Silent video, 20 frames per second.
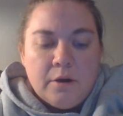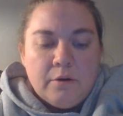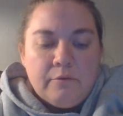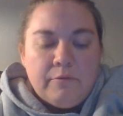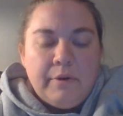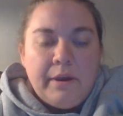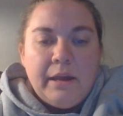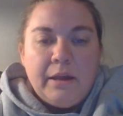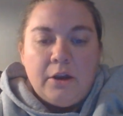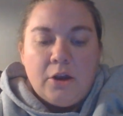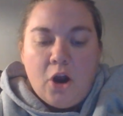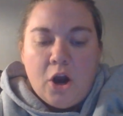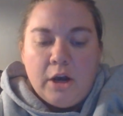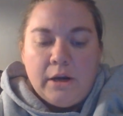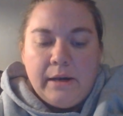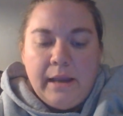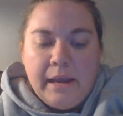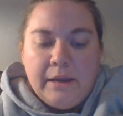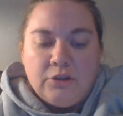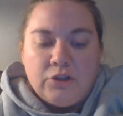
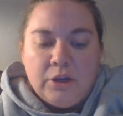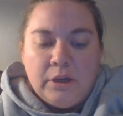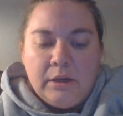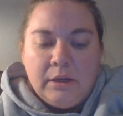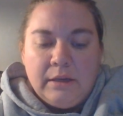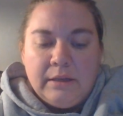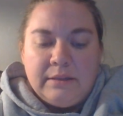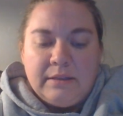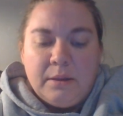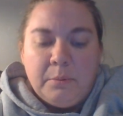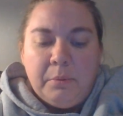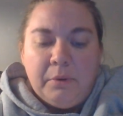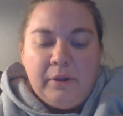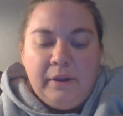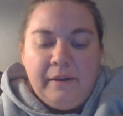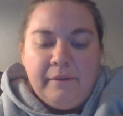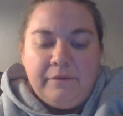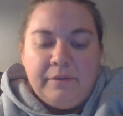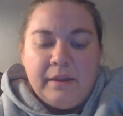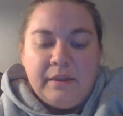Reincarnation is the
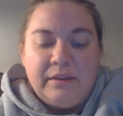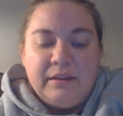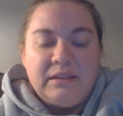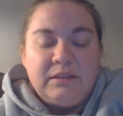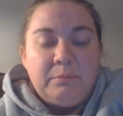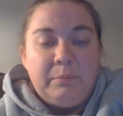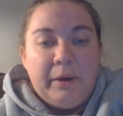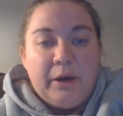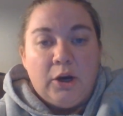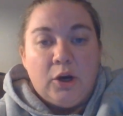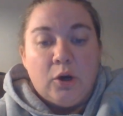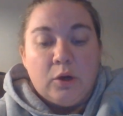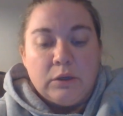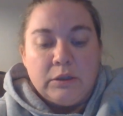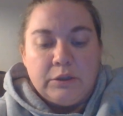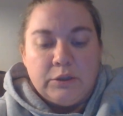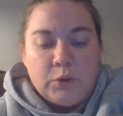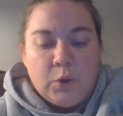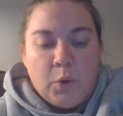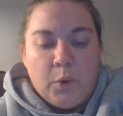belief that the spirit or
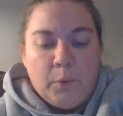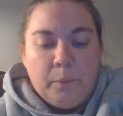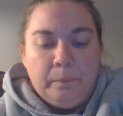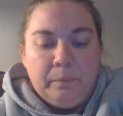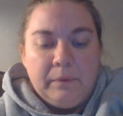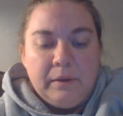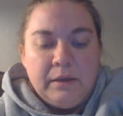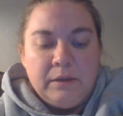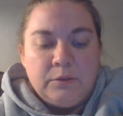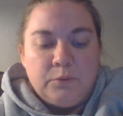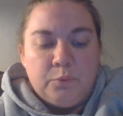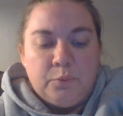soul is